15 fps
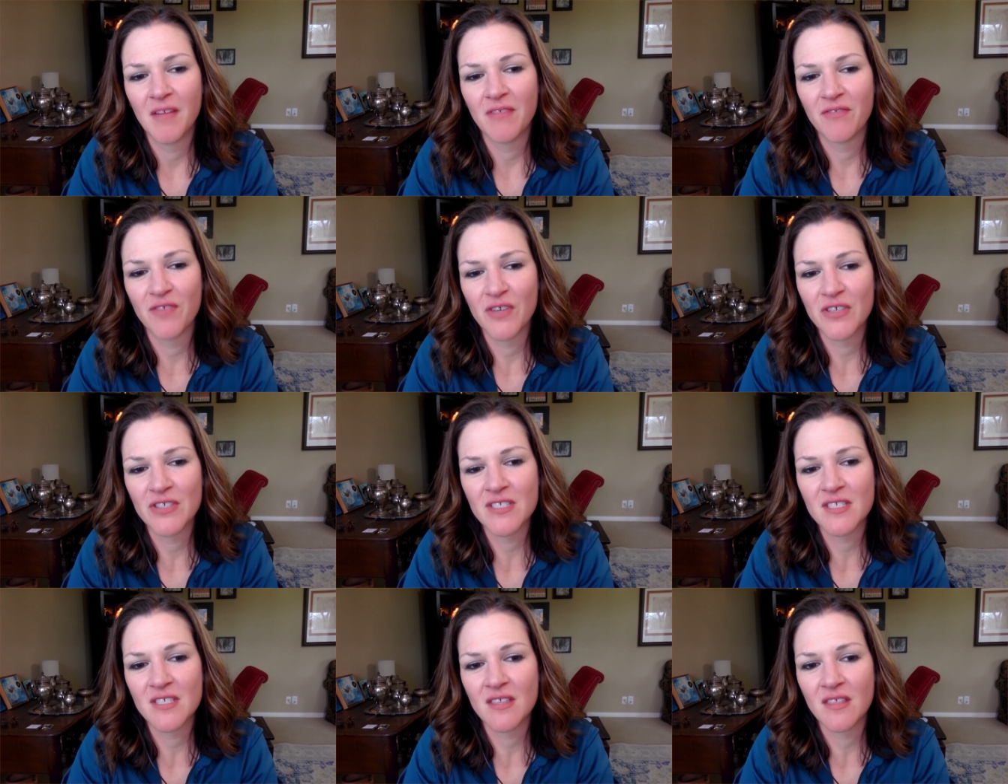My
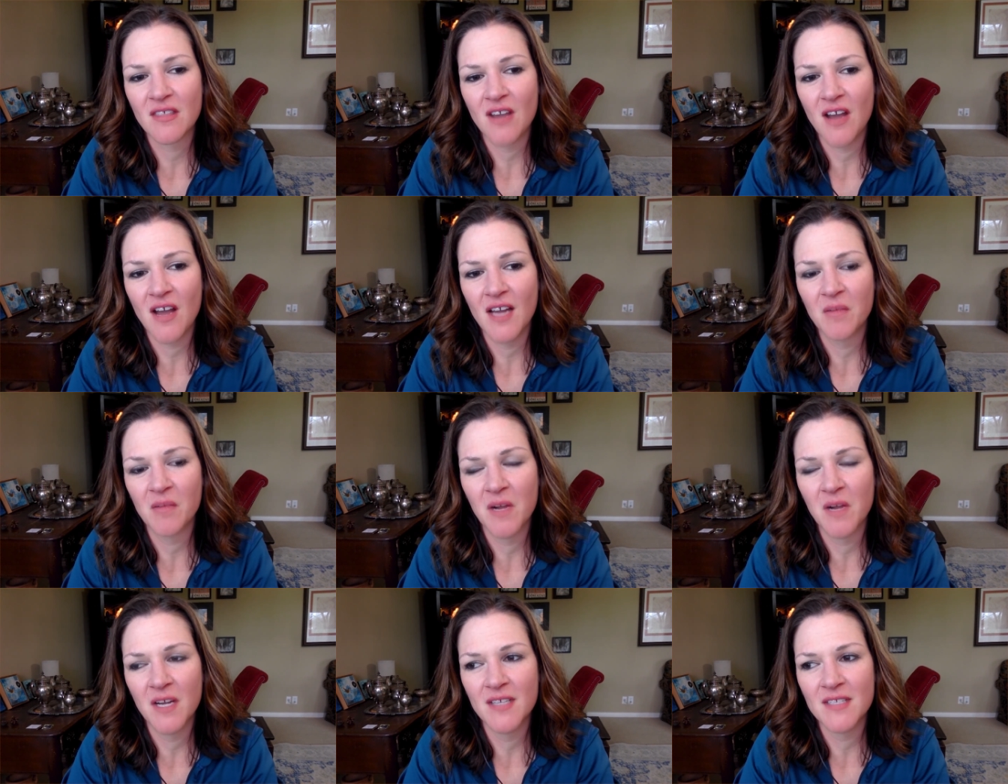first
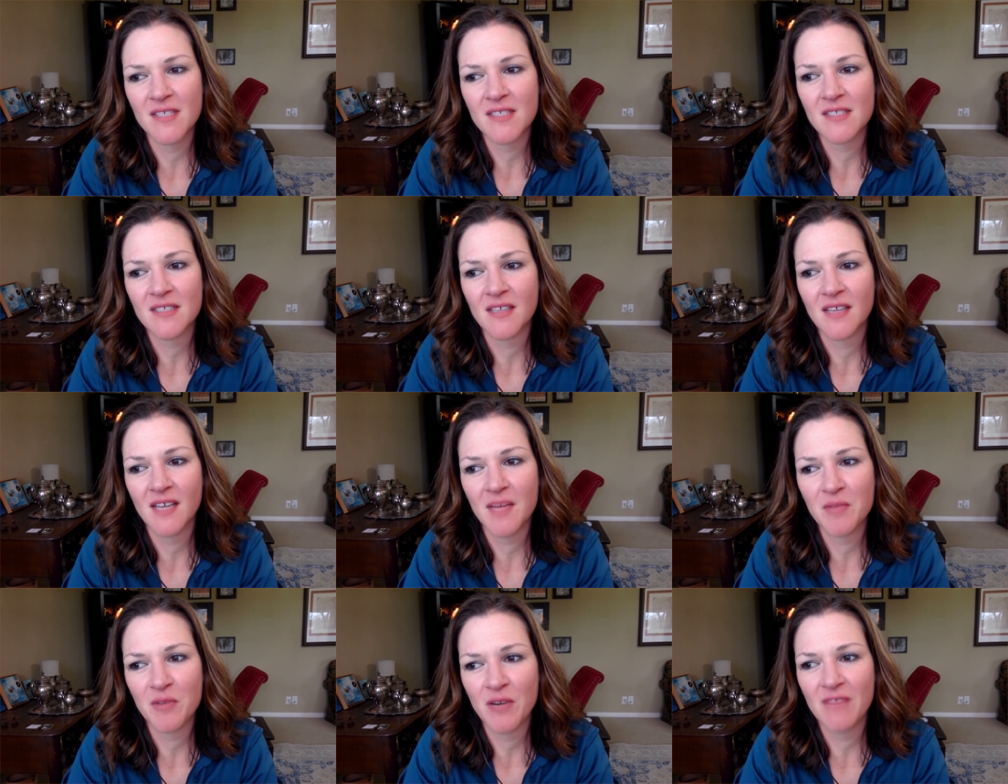thought was,
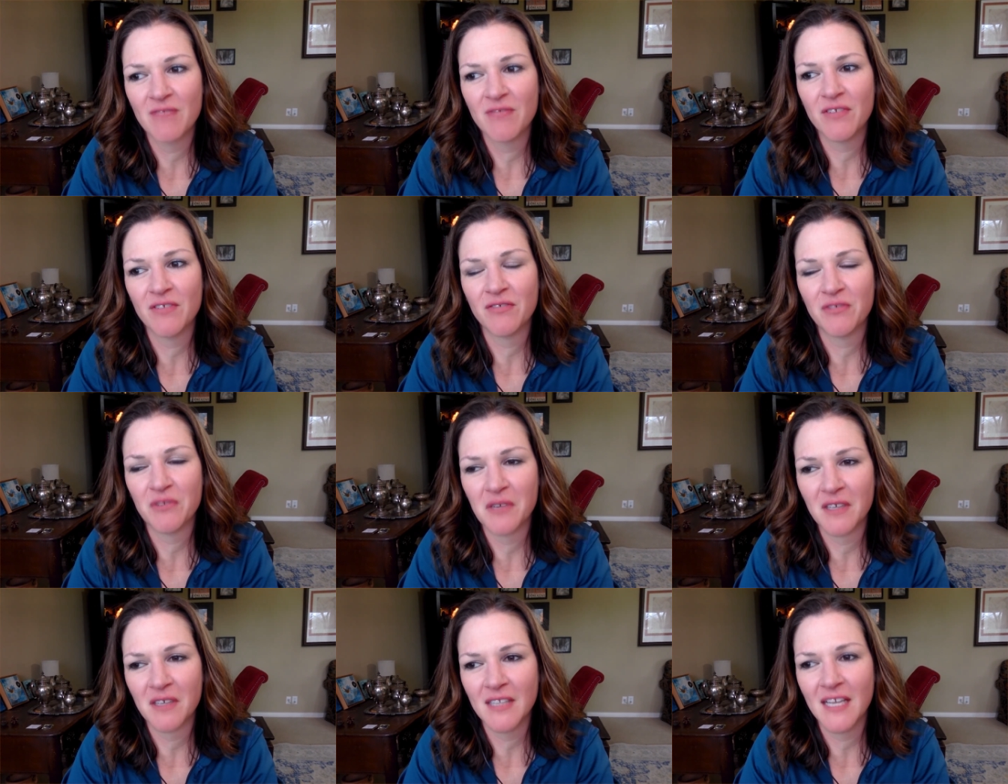I'm grateful
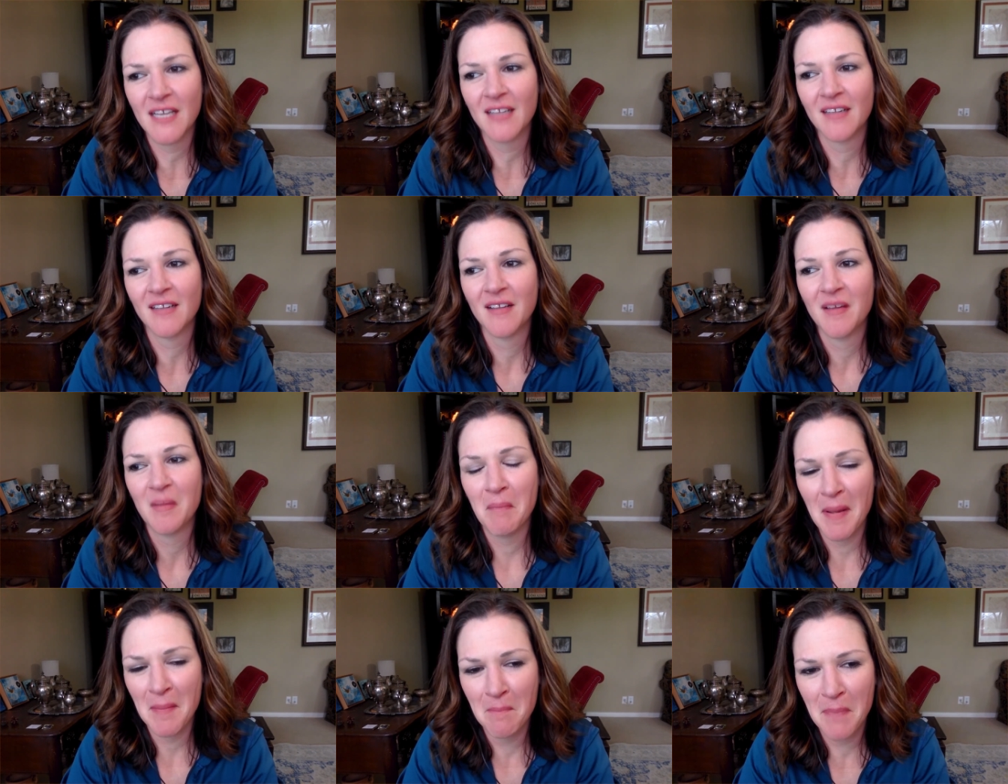for like
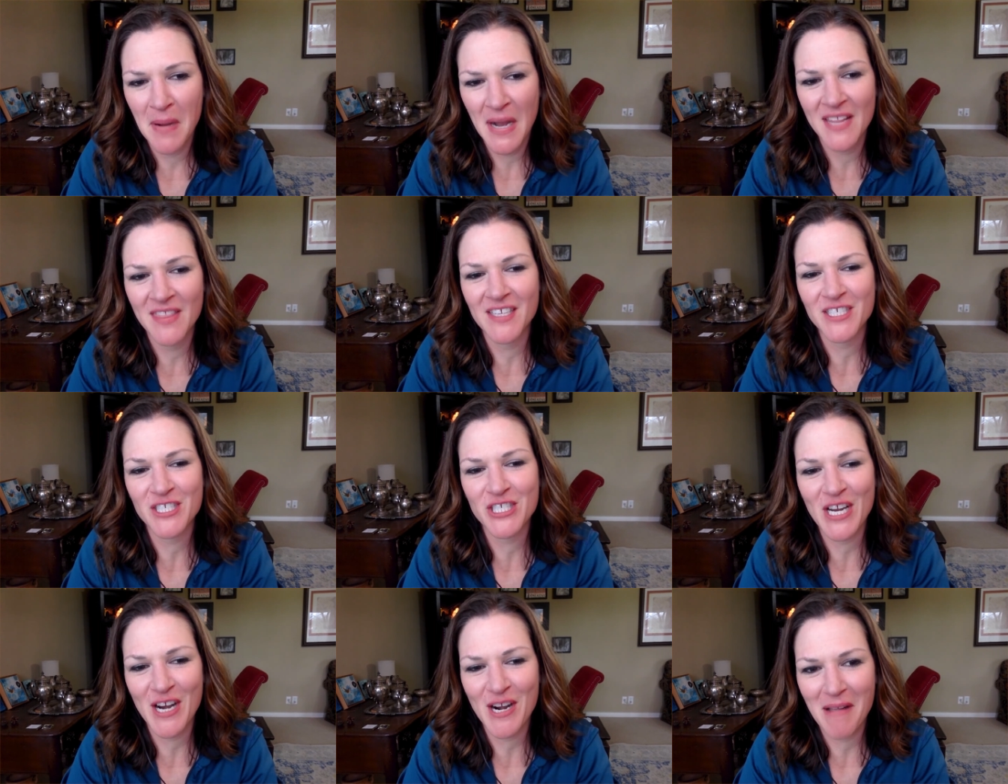my butt
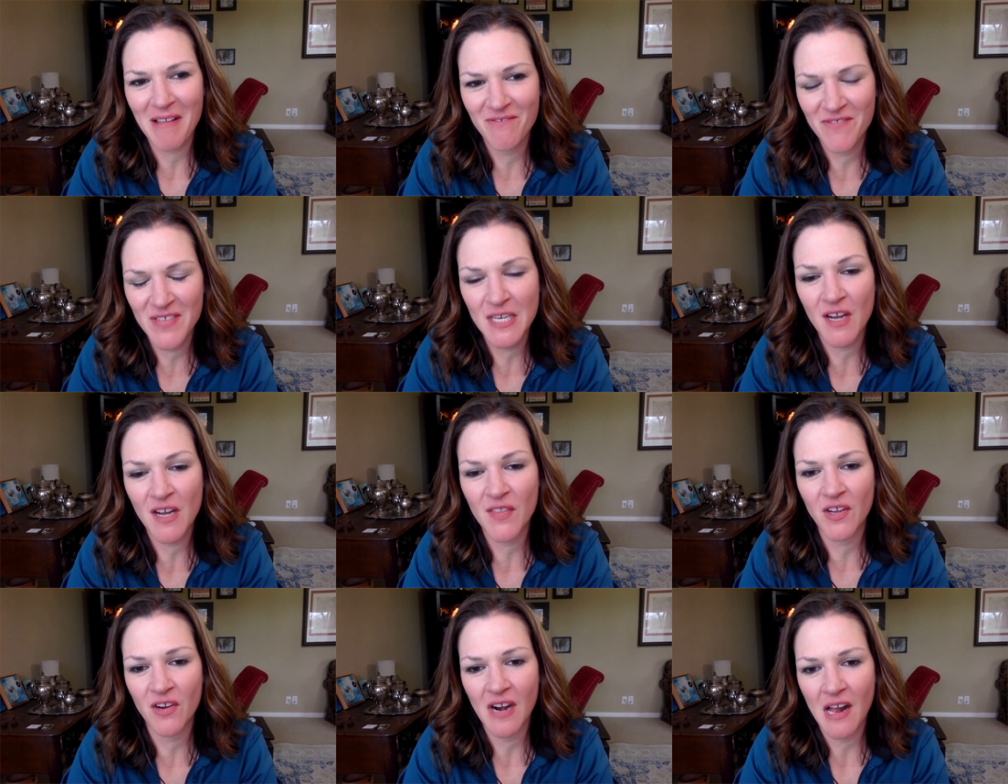in the chair, my
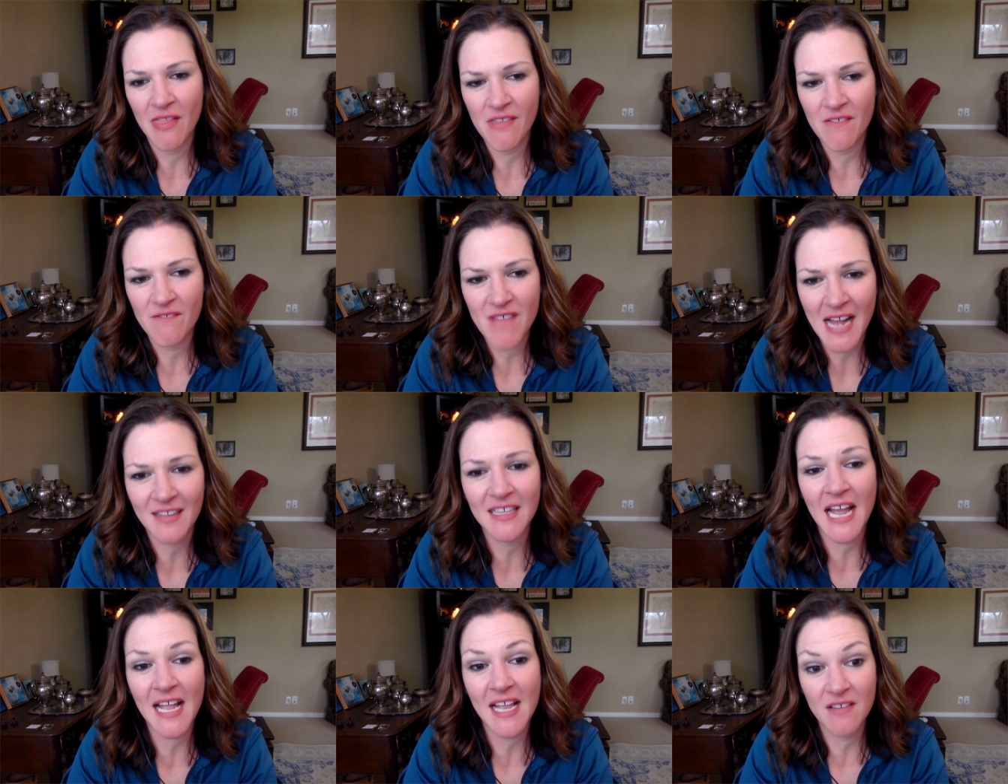feet on the ground, the
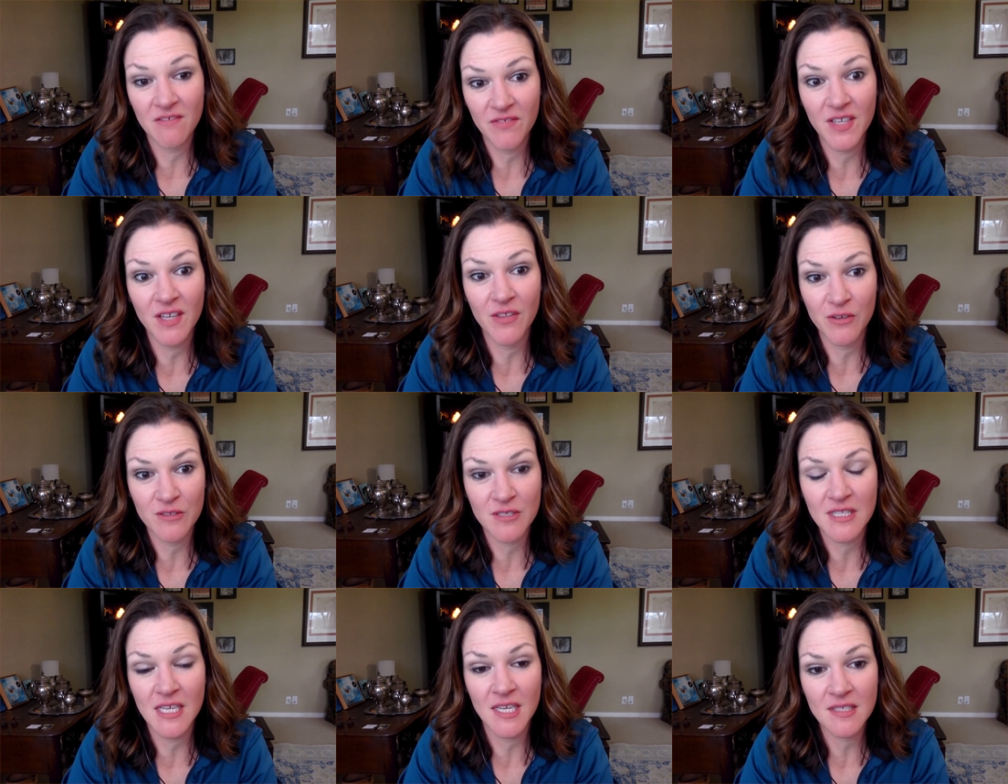fact that I can
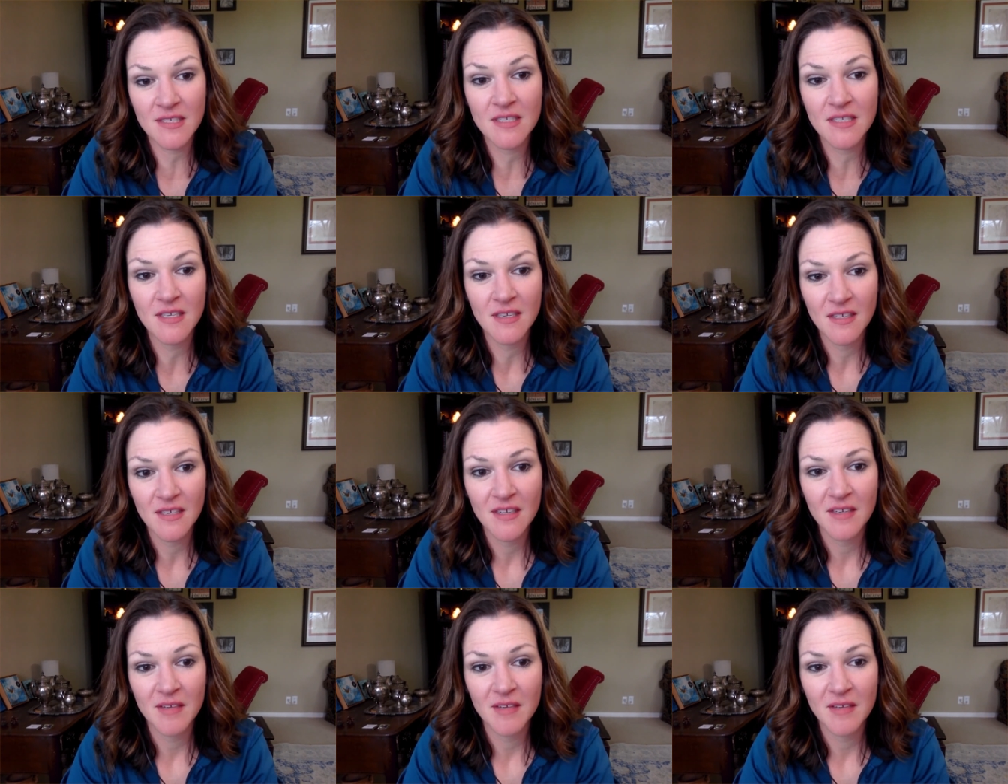feel those things.